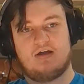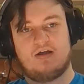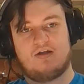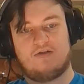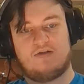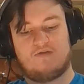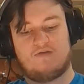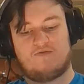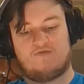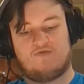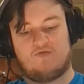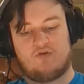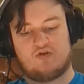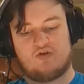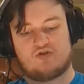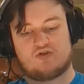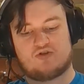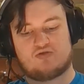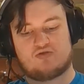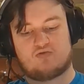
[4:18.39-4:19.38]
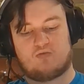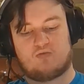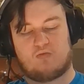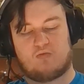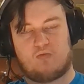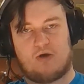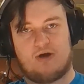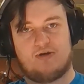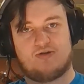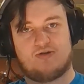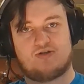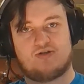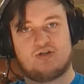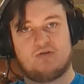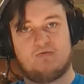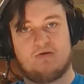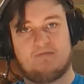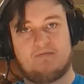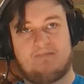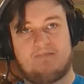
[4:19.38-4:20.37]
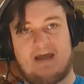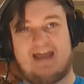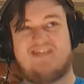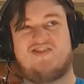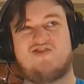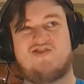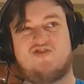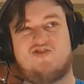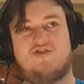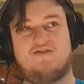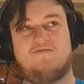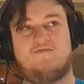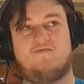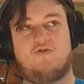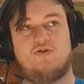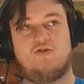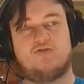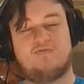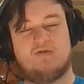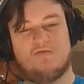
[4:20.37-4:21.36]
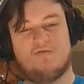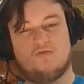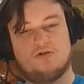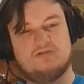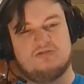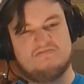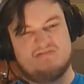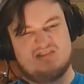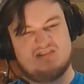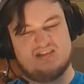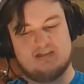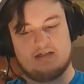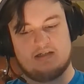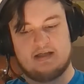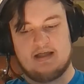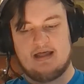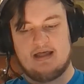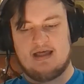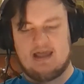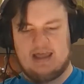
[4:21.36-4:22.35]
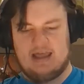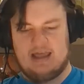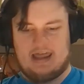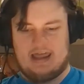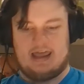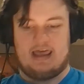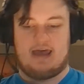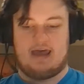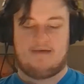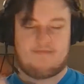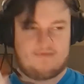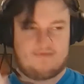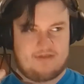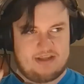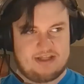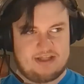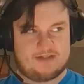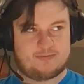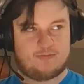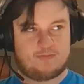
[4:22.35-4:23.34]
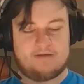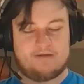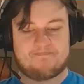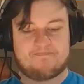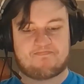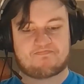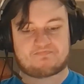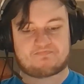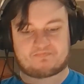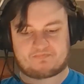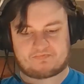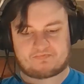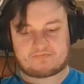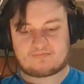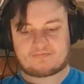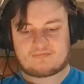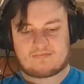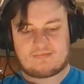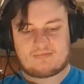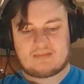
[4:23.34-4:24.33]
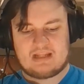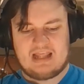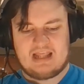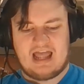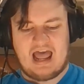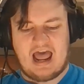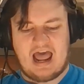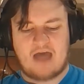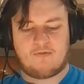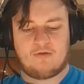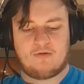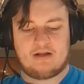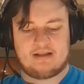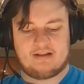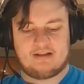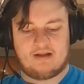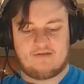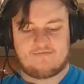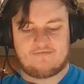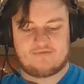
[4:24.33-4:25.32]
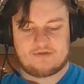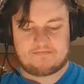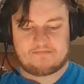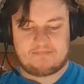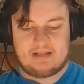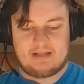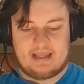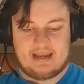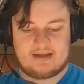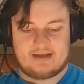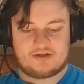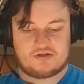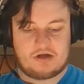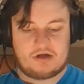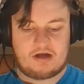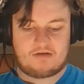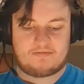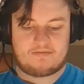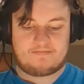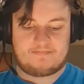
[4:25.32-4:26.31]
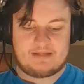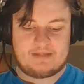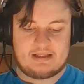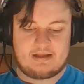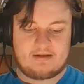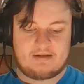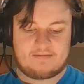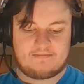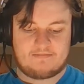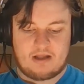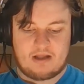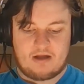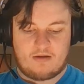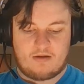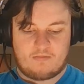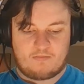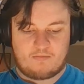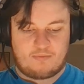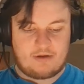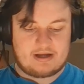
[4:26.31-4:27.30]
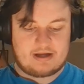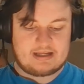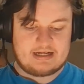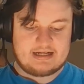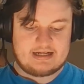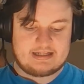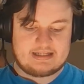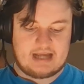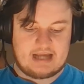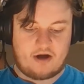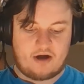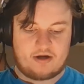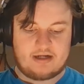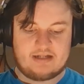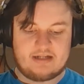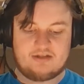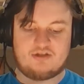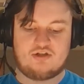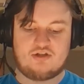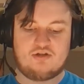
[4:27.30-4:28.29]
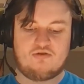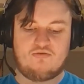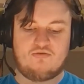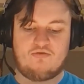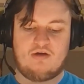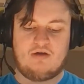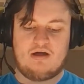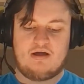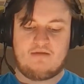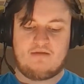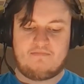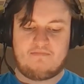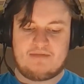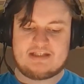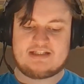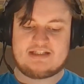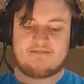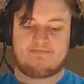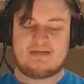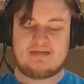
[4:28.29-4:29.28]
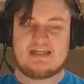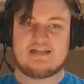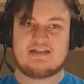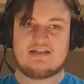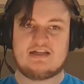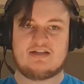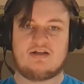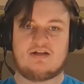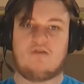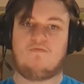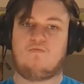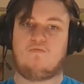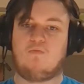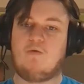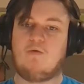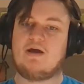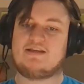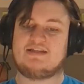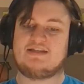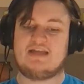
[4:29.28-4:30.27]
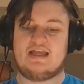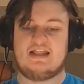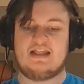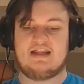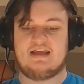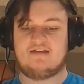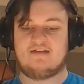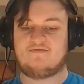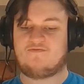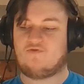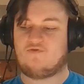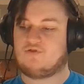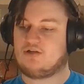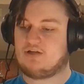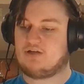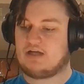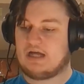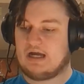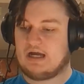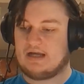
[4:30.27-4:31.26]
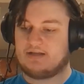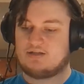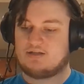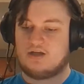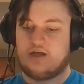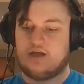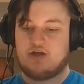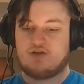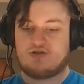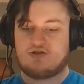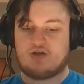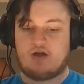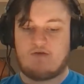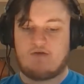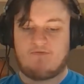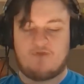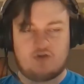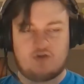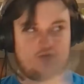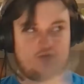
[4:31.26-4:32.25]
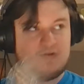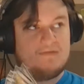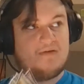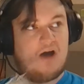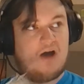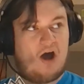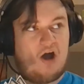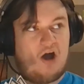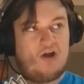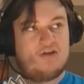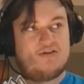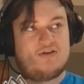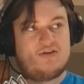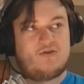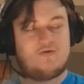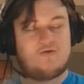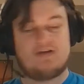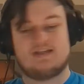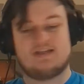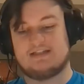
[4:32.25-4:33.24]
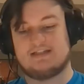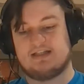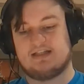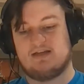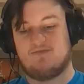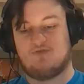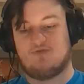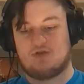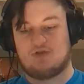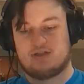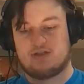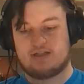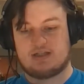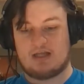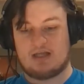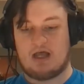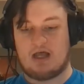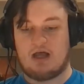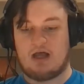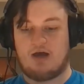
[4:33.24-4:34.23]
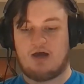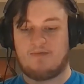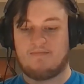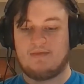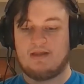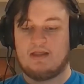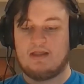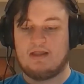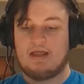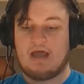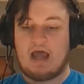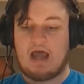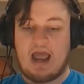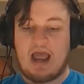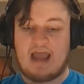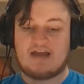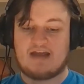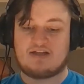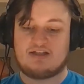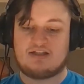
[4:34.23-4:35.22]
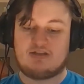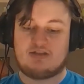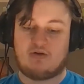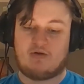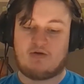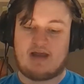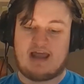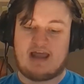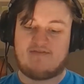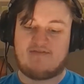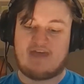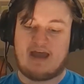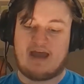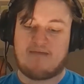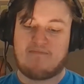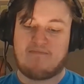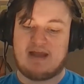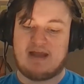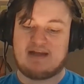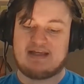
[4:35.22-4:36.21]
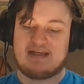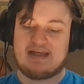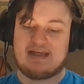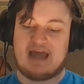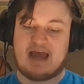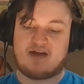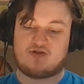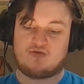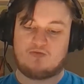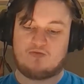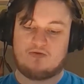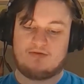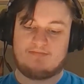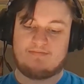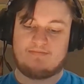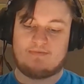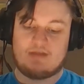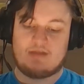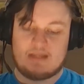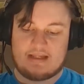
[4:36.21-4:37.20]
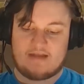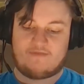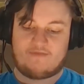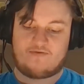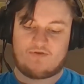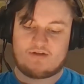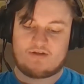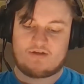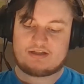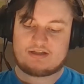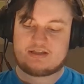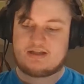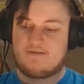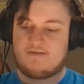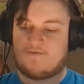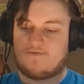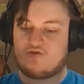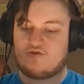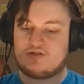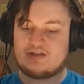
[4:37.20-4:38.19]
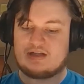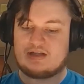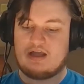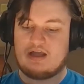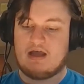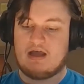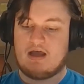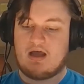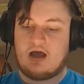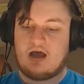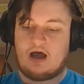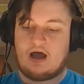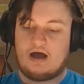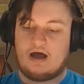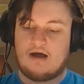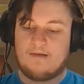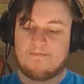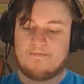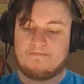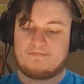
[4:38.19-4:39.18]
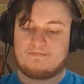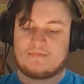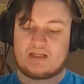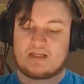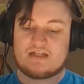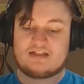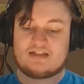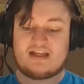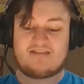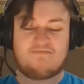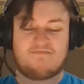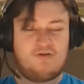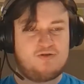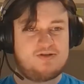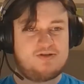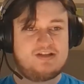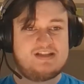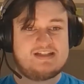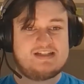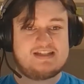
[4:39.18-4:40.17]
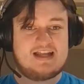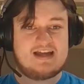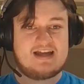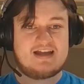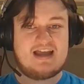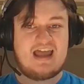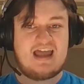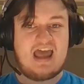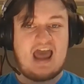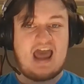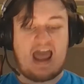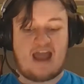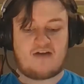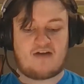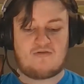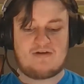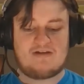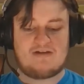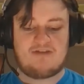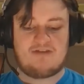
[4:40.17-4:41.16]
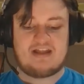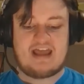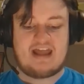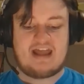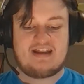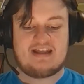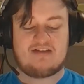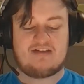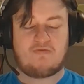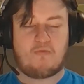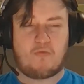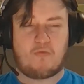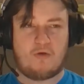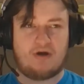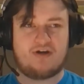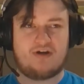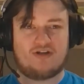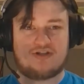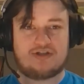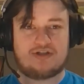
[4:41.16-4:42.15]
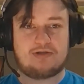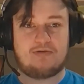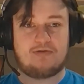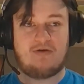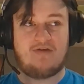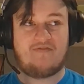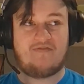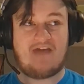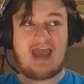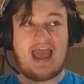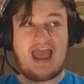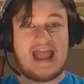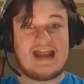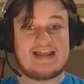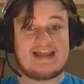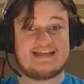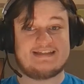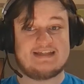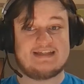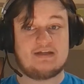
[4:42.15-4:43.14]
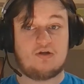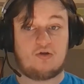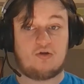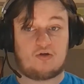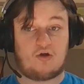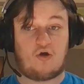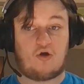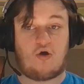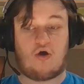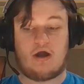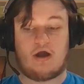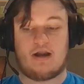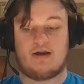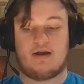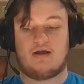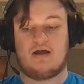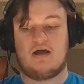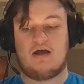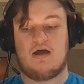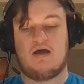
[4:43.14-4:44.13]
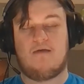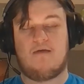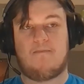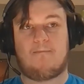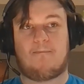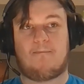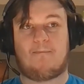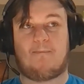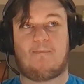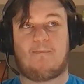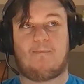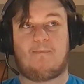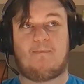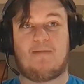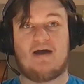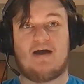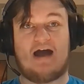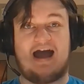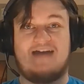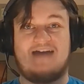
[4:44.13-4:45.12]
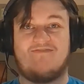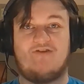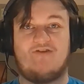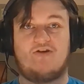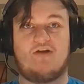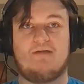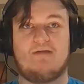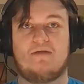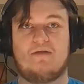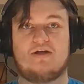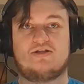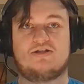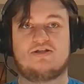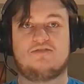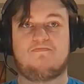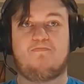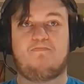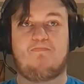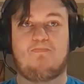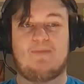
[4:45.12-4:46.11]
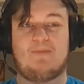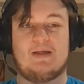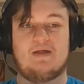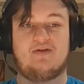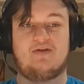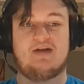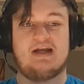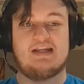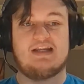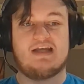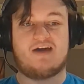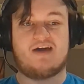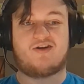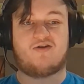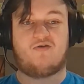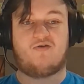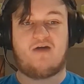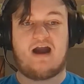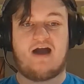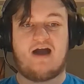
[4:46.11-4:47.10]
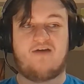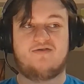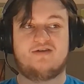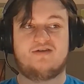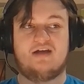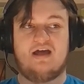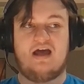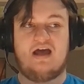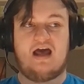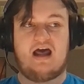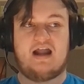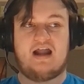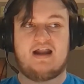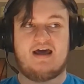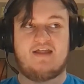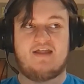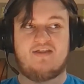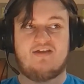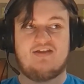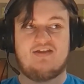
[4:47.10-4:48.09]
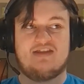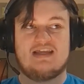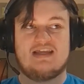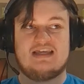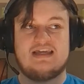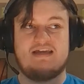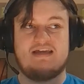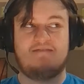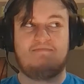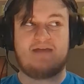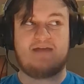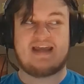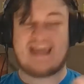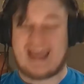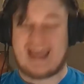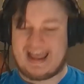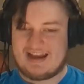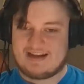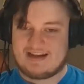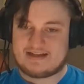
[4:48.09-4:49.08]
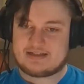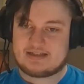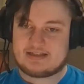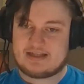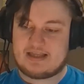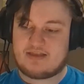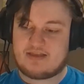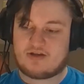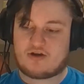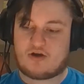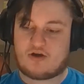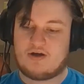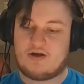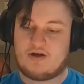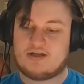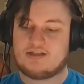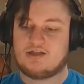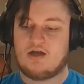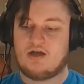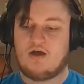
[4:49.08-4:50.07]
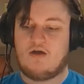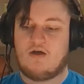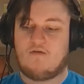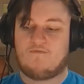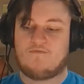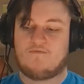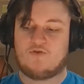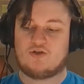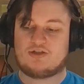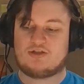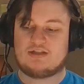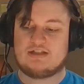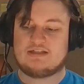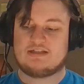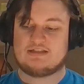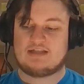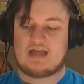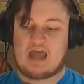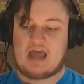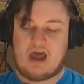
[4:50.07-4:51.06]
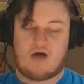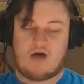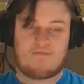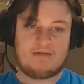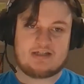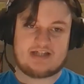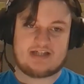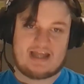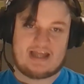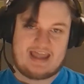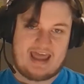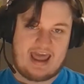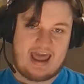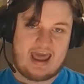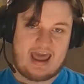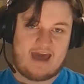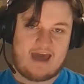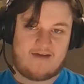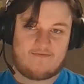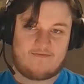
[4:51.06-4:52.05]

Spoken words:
The first one or two went bad. The third and fourth one were, and this one I really love to play. So I'll be breaking it down into bits and pieces of what's in it for you guys. So first one, all of the green Slivers. I actually don't have that many actual different Slivers, because like most of this deck, I only really had like one or two of any single card. But I very much build a deck around a lot of the mechanics in the cards versus how much I have.